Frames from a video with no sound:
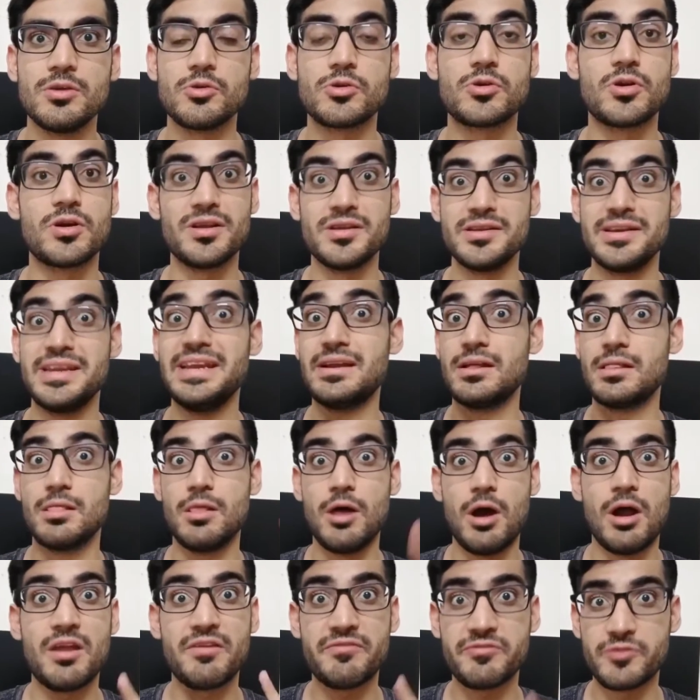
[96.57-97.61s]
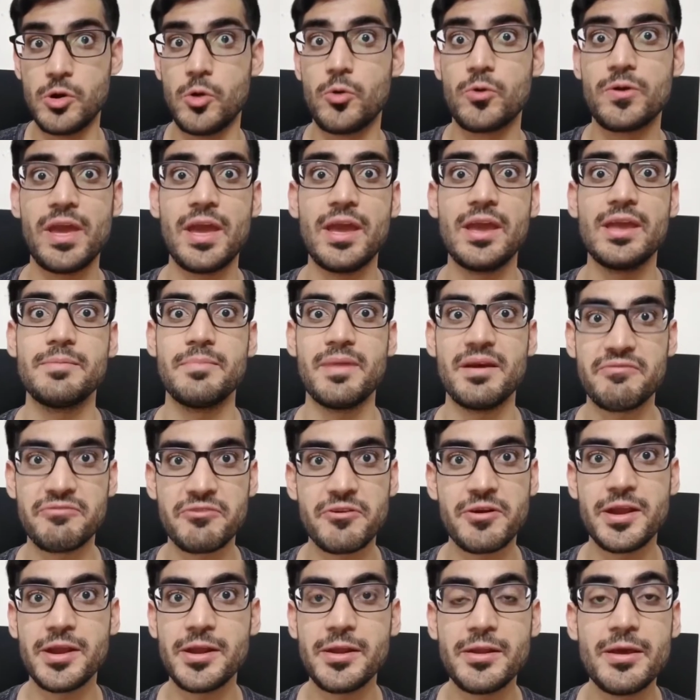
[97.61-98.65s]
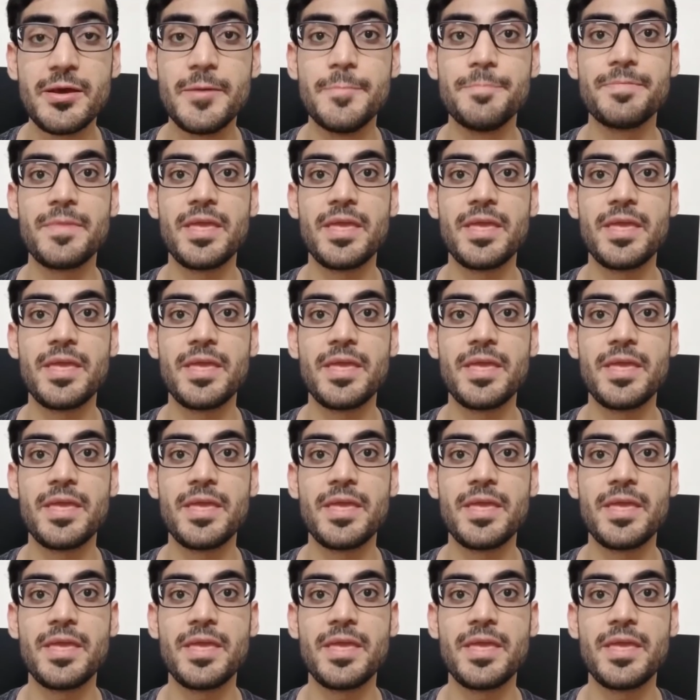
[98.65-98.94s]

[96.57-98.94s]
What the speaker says: you're gonna need a lot of cocaine, my friend.